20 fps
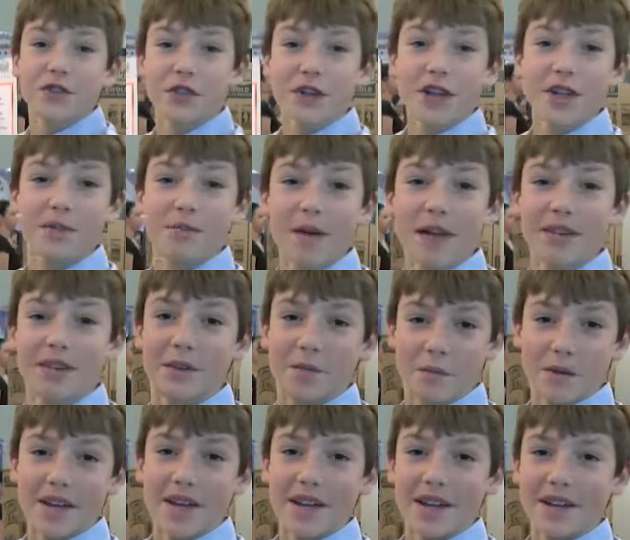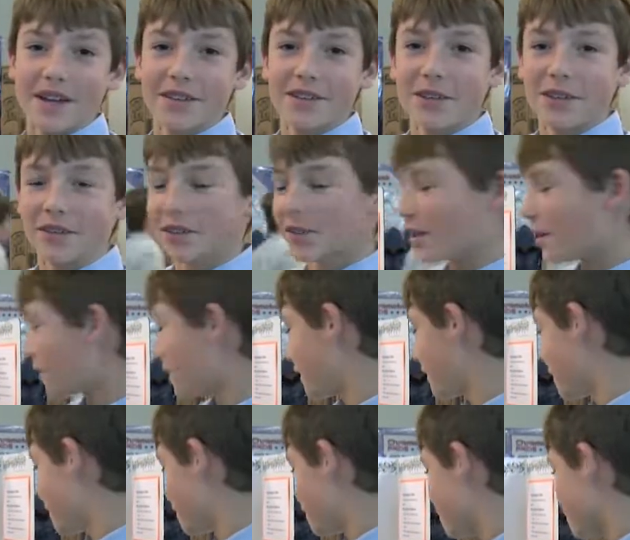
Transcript: Tree is meant to be is our slogan.